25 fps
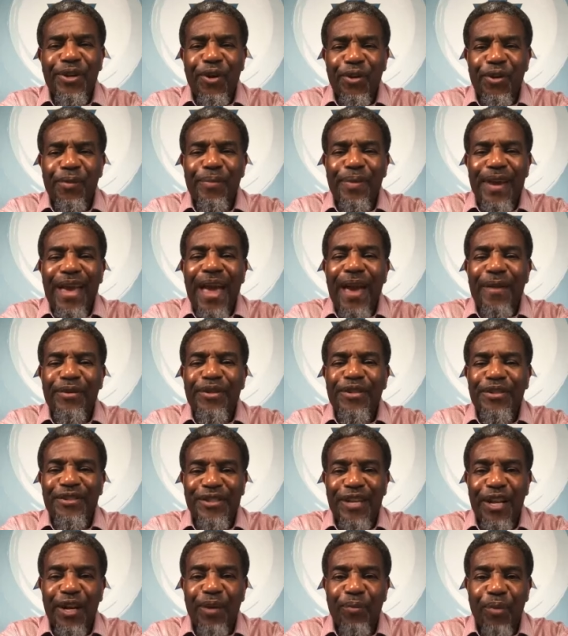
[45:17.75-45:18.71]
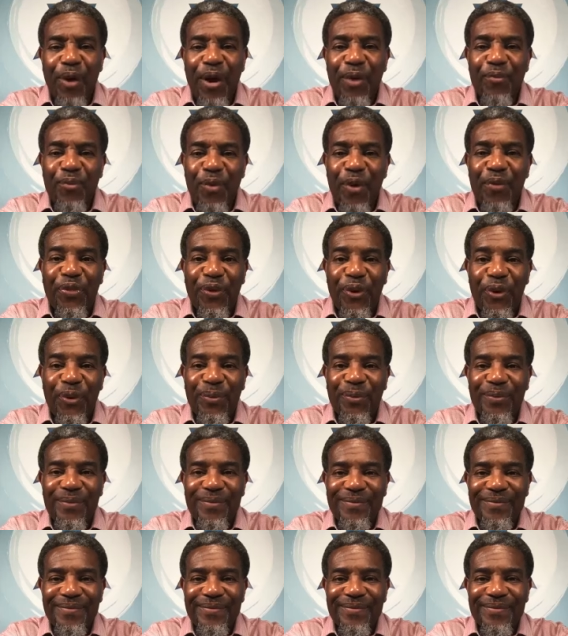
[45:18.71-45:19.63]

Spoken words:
you know, to be able to celebrate with you.